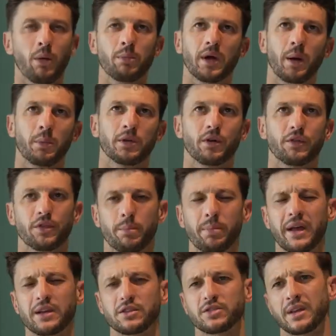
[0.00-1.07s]
I'm coming off the
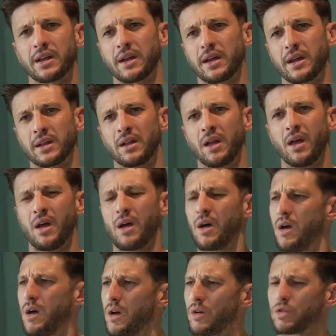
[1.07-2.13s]
pitch thinking,
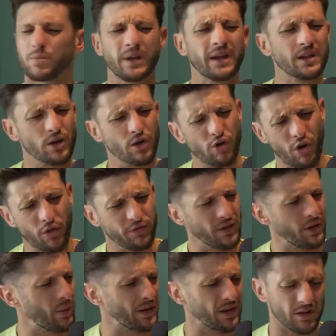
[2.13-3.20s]
speaking of
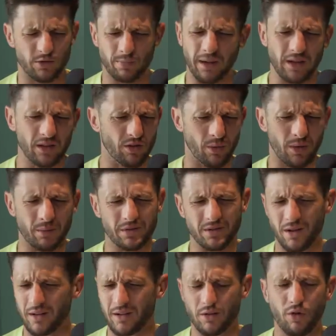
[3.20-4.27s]
Crofty, when I speak to him, it's
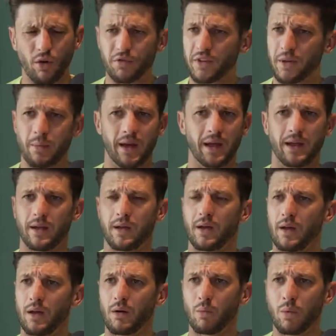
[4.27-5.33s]
like, Crofty, mate,
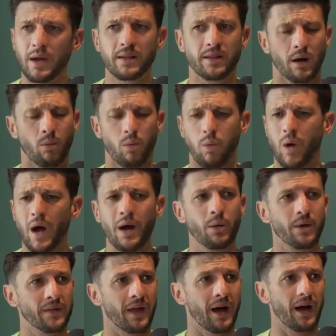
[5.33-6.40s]
we done
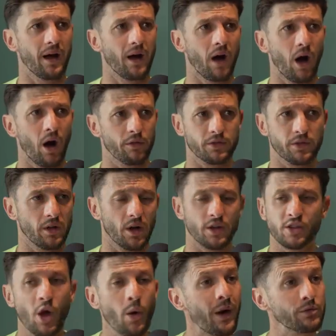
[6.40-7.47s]
well in that. After that, I
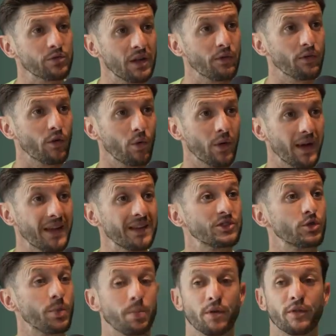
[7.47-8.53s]
know how difficult it is
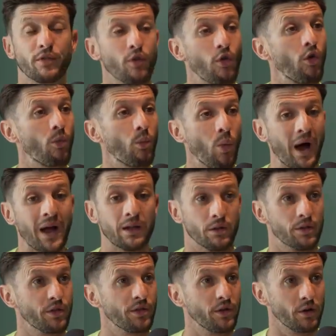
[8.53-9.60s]
to perform
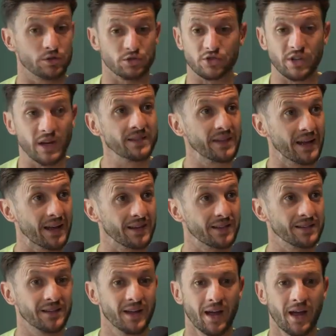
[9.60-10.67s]
well on
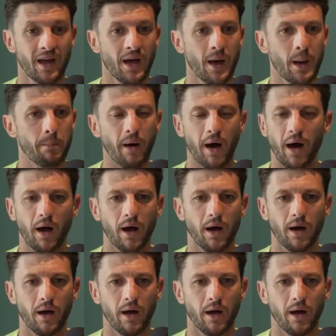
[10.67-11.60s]
Sundays, but